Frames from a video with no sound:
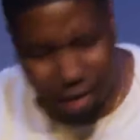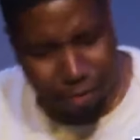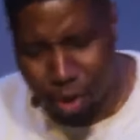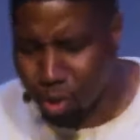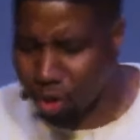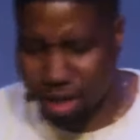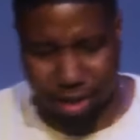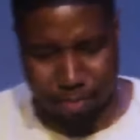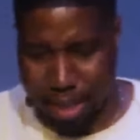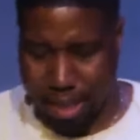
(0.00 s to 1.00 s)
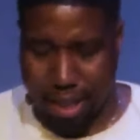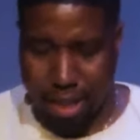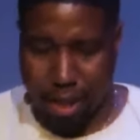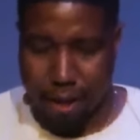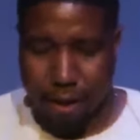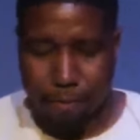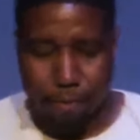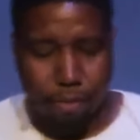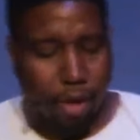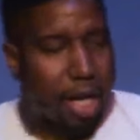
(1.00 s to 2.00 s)
if you trust me.
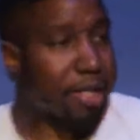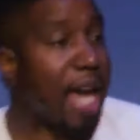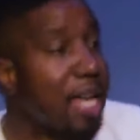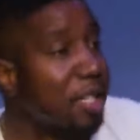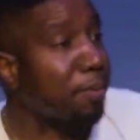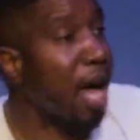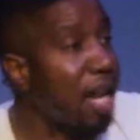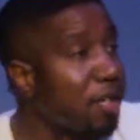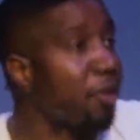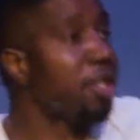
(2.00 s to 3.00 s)
Satan's plan is for